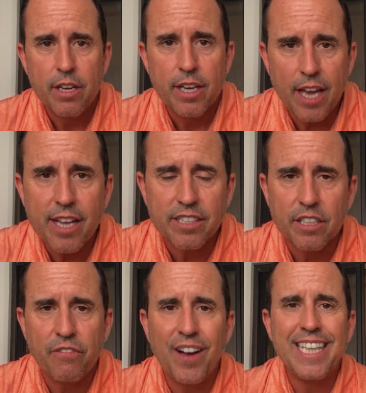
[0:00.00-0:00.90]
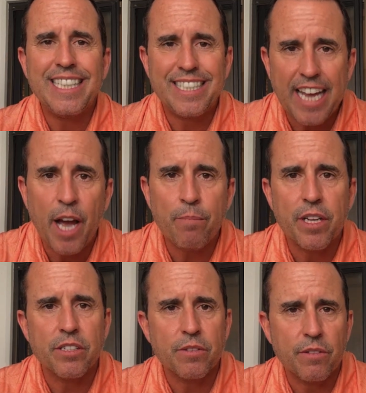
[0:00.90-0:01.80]
Yes, they're fighting
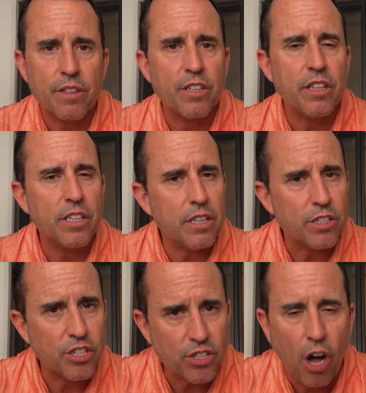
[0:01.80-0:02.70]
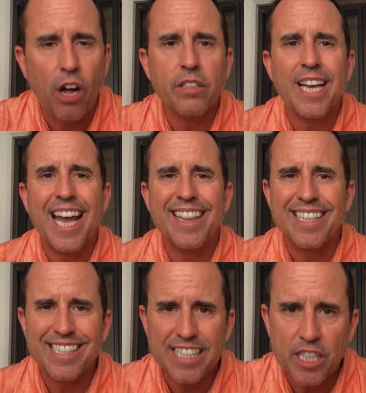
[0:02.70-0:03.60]
dampness. The salt and the
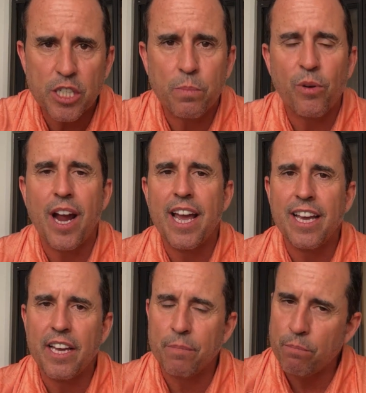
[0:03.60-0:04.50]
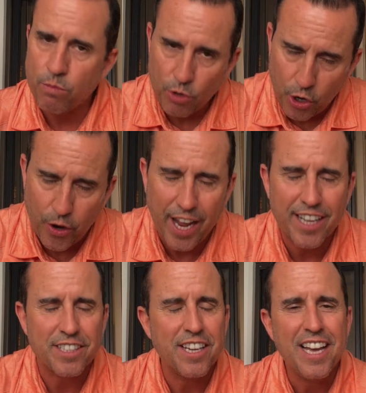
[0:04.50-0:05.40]
sea spray, it
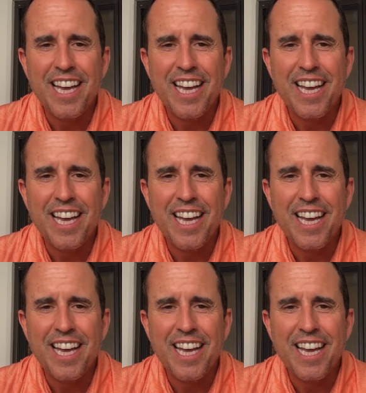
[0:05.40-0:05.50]
creates